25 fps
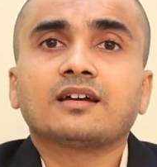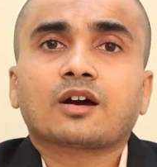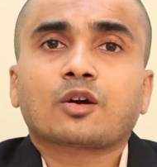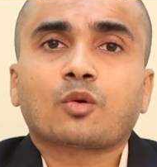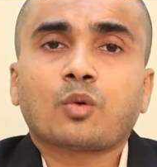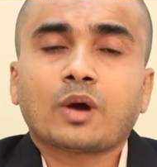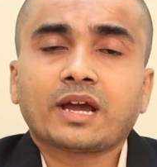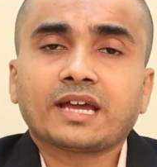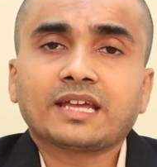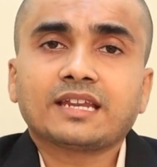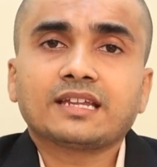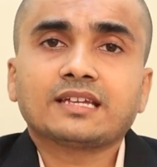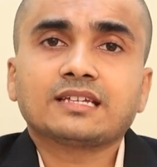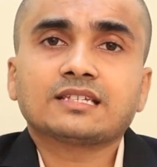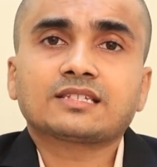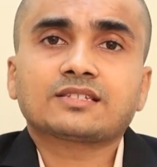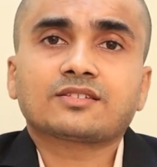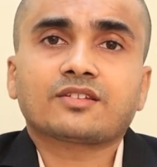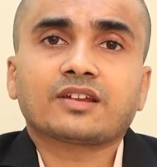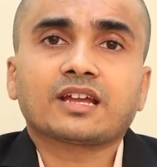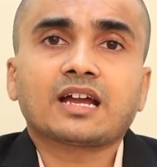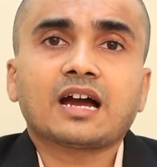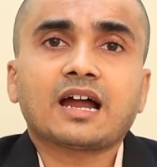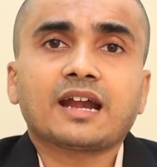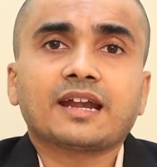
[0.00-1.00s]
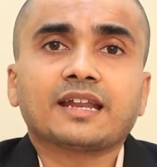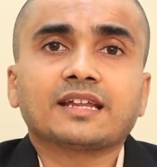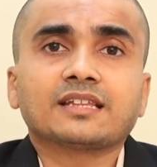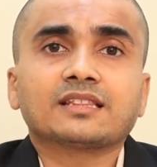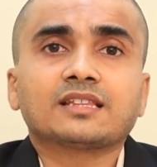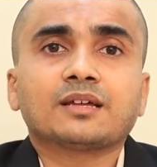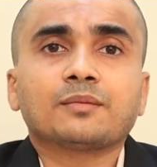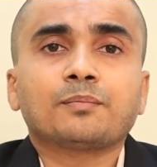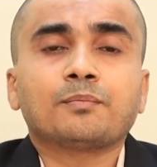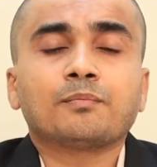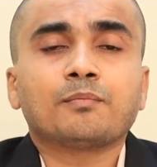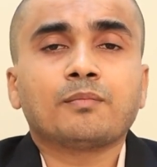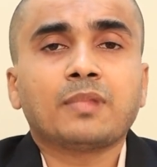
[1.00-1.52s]
queries regarding
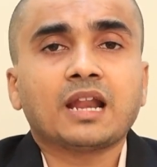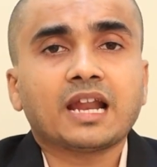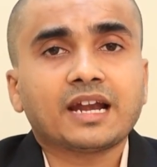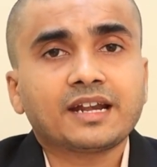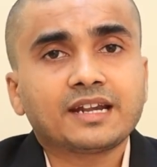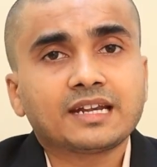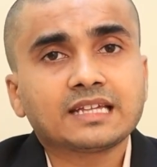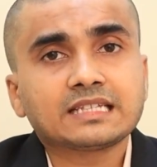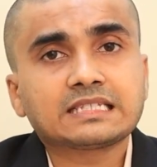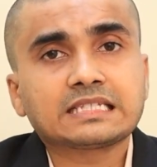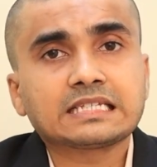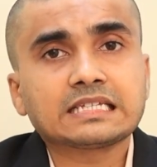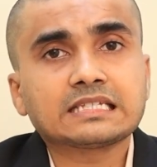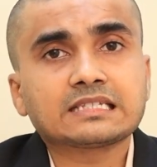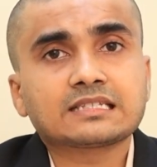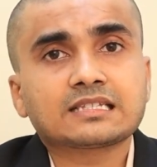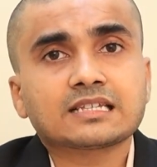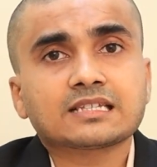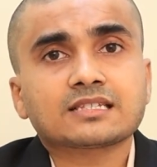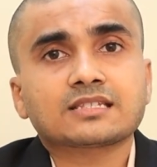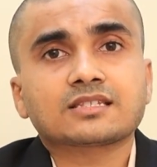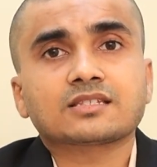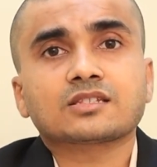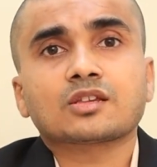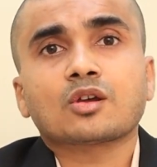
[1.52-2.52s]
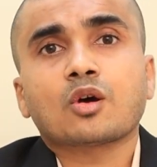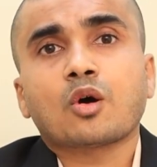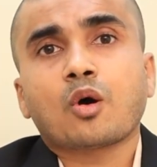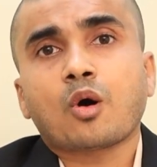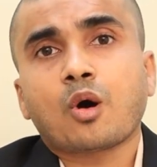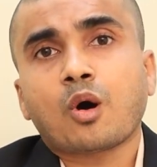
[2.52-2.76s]
the blood diseases